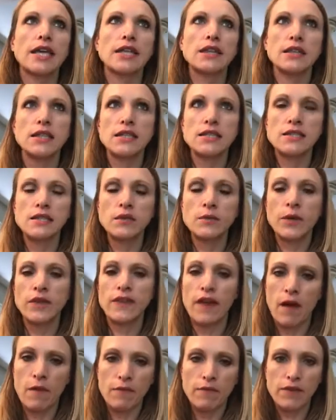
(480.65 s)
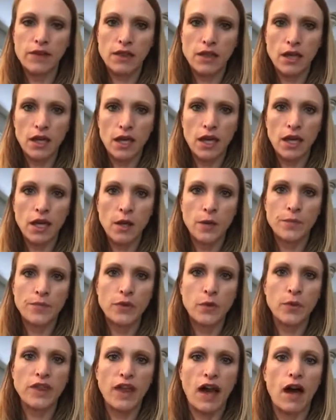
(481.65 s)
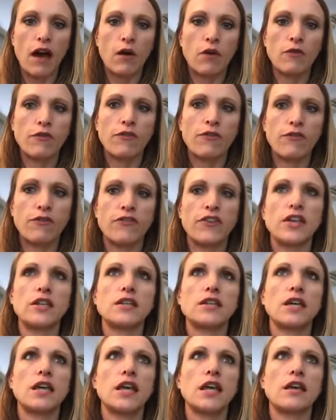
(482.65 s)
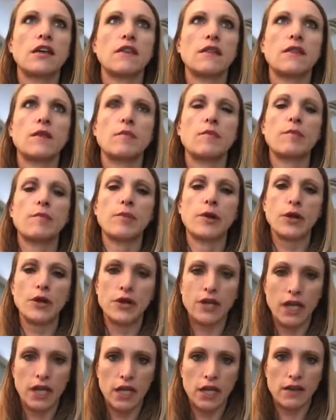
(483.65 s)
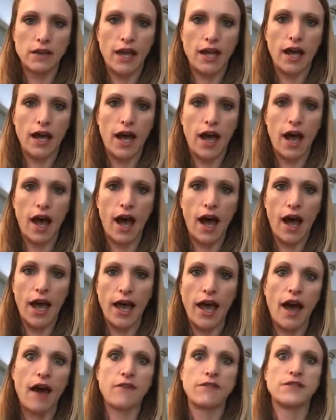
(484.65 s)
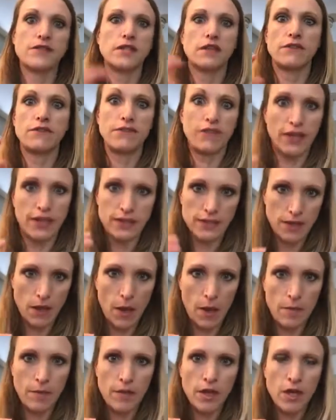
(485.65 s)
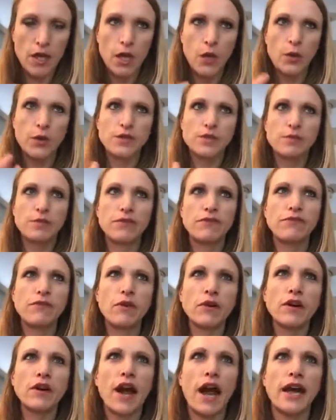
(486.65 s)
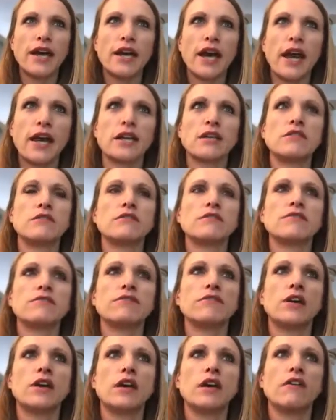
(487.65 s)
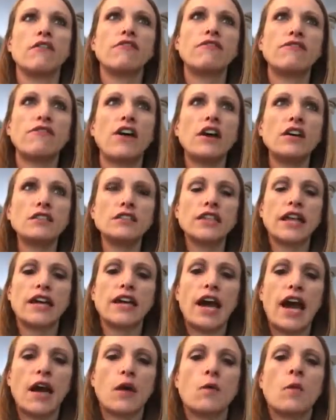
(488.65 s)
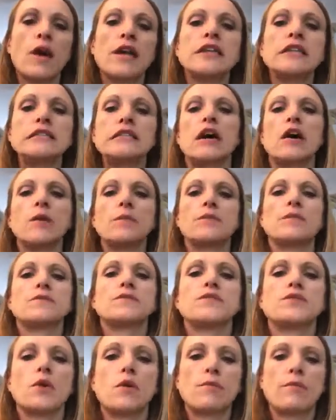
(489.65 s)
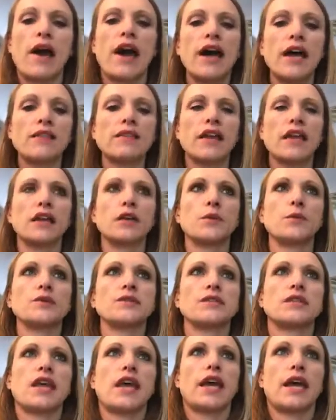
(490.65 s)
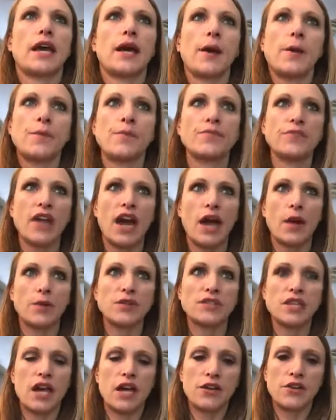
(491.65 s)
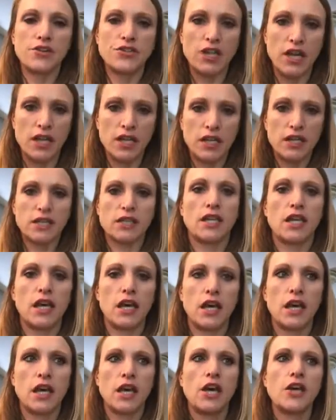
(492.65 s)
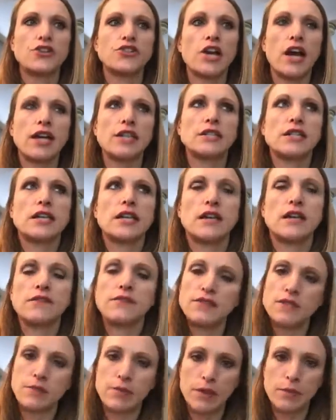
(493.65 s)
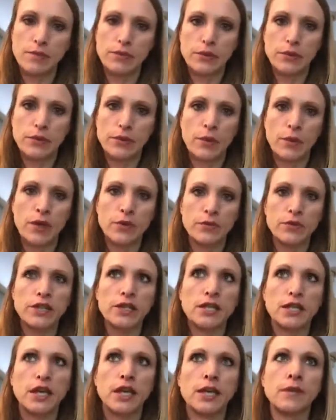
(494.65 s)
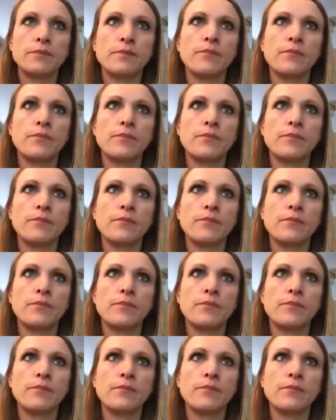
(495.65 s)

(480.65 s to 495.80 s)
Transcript: listen with empathy without feeling the burden, like I have to fix them. Whereas before, I kind of felt like I wanted to help them so bad that it was like I was energetically trying to give to people when really